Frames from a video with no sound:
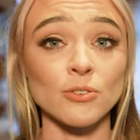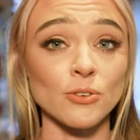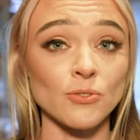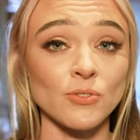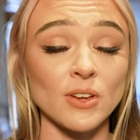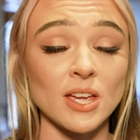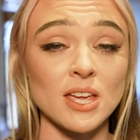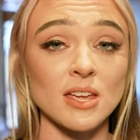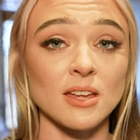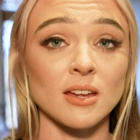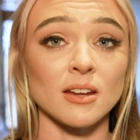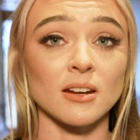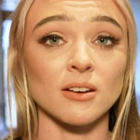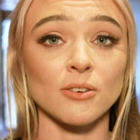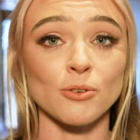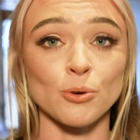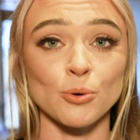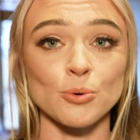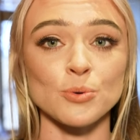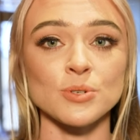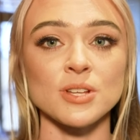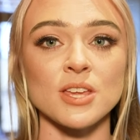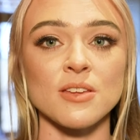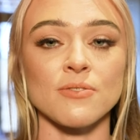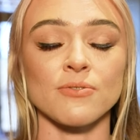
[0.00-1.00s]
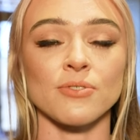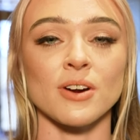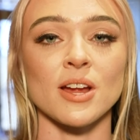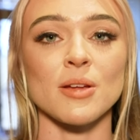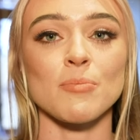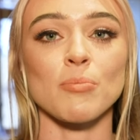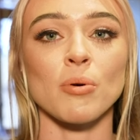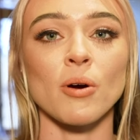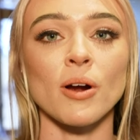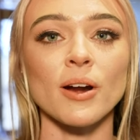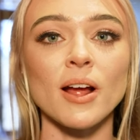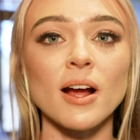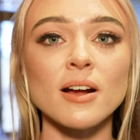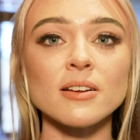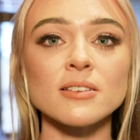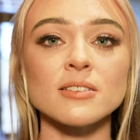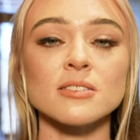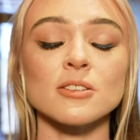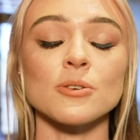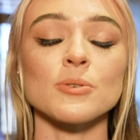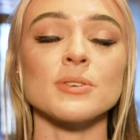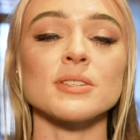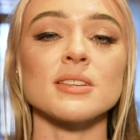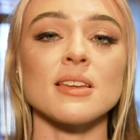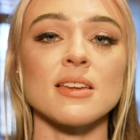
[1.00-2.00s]
for vegan cruelty-free products,
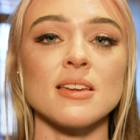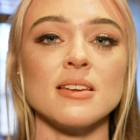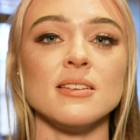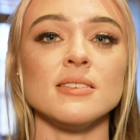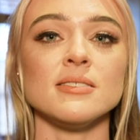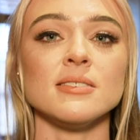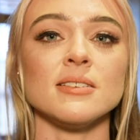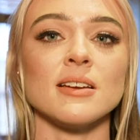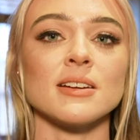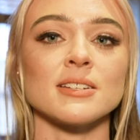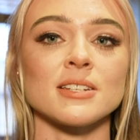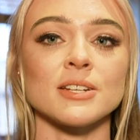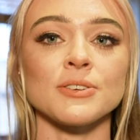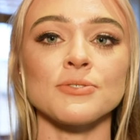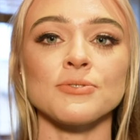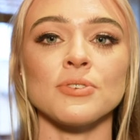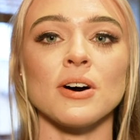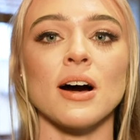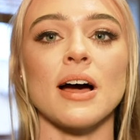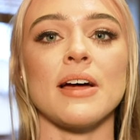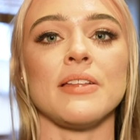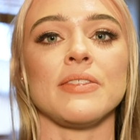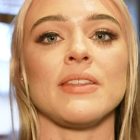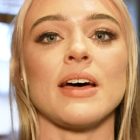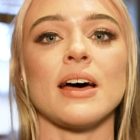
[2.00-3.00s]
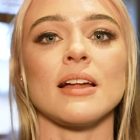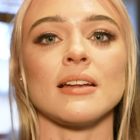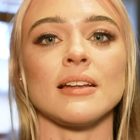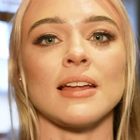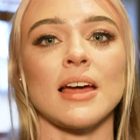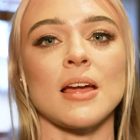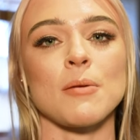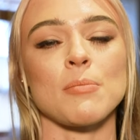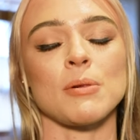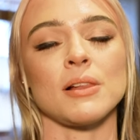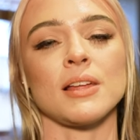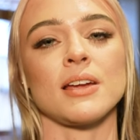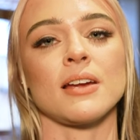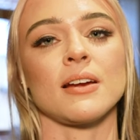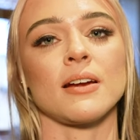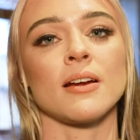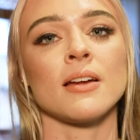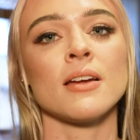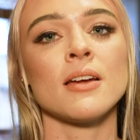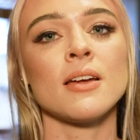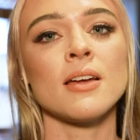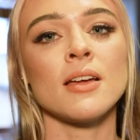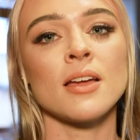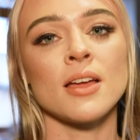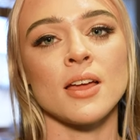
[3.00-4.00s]
so it's easier to find that labeling
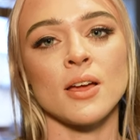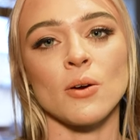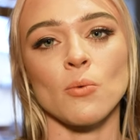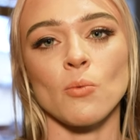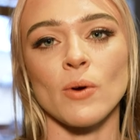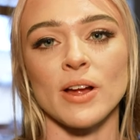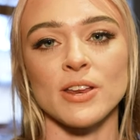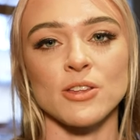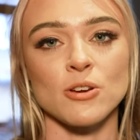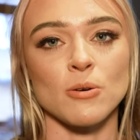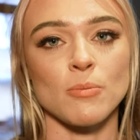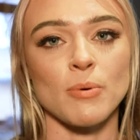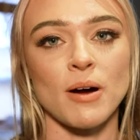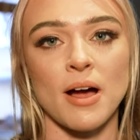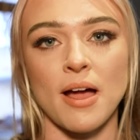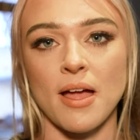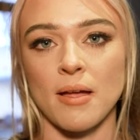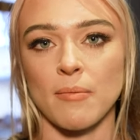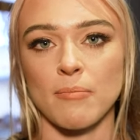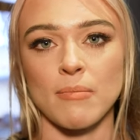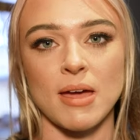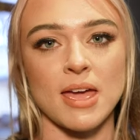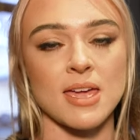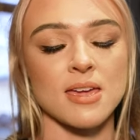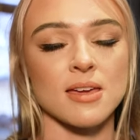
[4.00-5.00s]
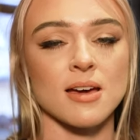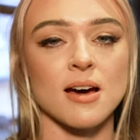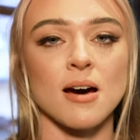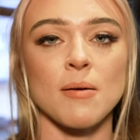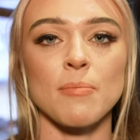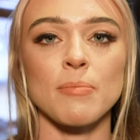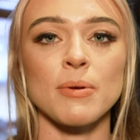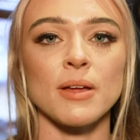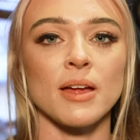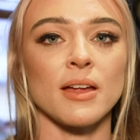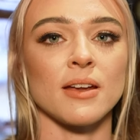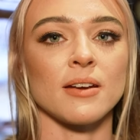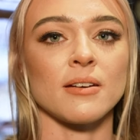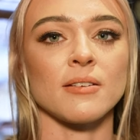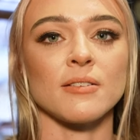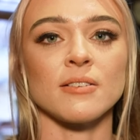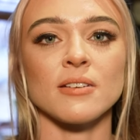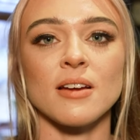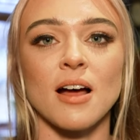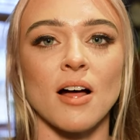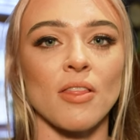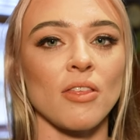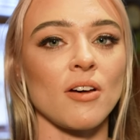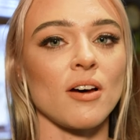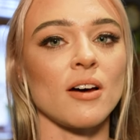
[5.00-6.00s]
when you're buying makeup and
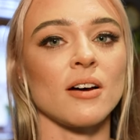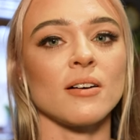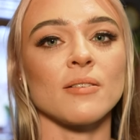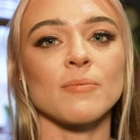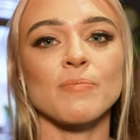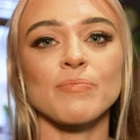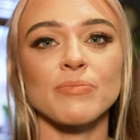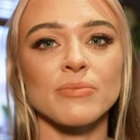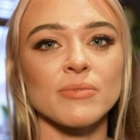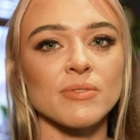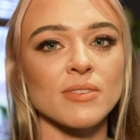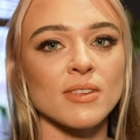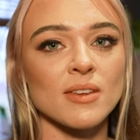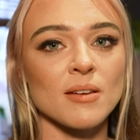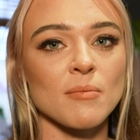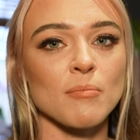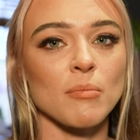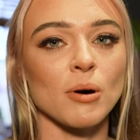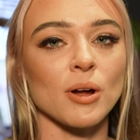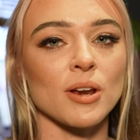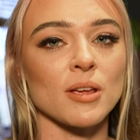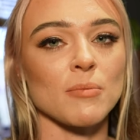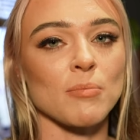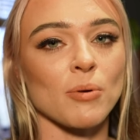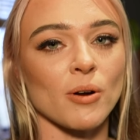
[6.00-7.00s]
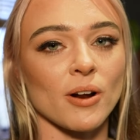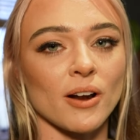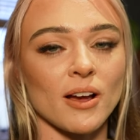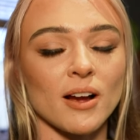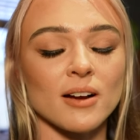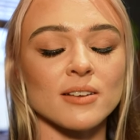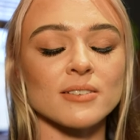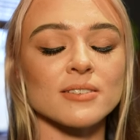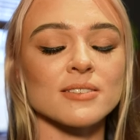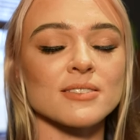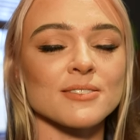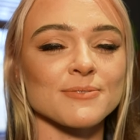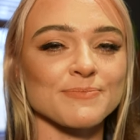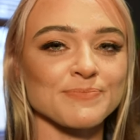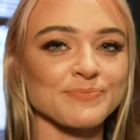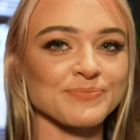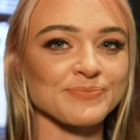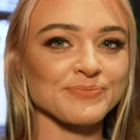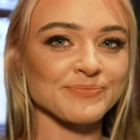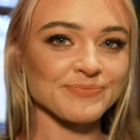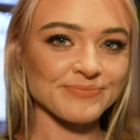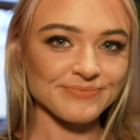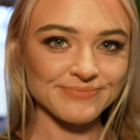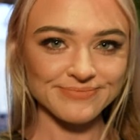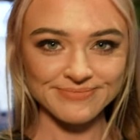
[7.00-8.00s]
other body products.
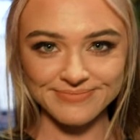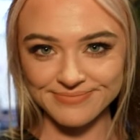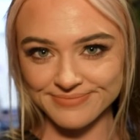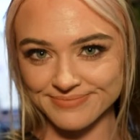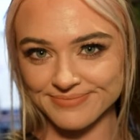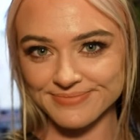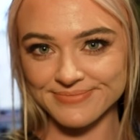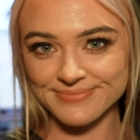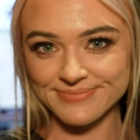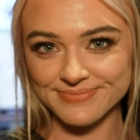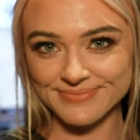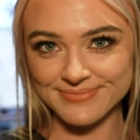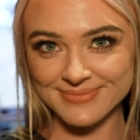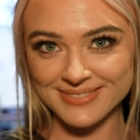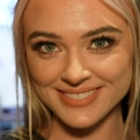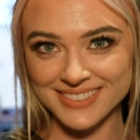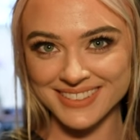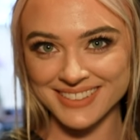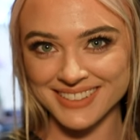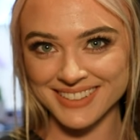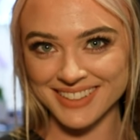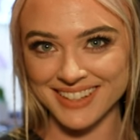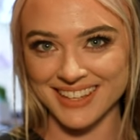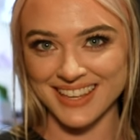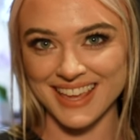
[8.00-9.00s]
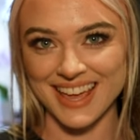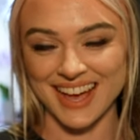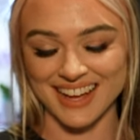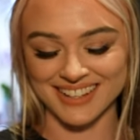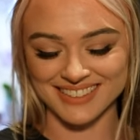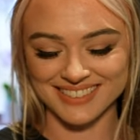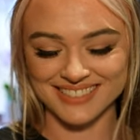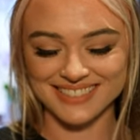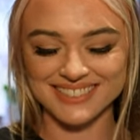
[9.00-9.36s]
Yeah.